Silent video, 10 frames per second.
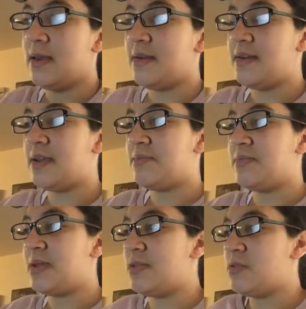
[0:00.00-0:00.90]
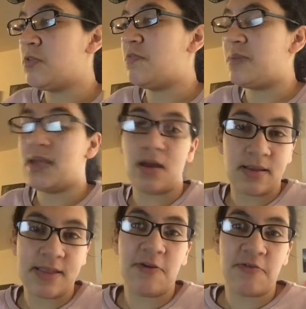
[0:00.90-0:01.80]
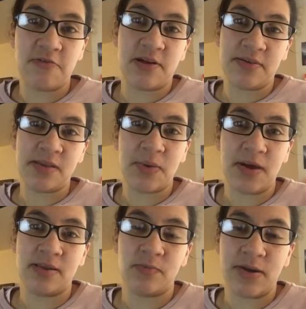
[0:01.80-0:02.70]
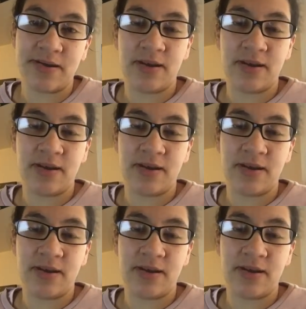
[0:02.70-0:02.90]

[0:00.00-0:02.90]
she can be sort of be herself around this person where she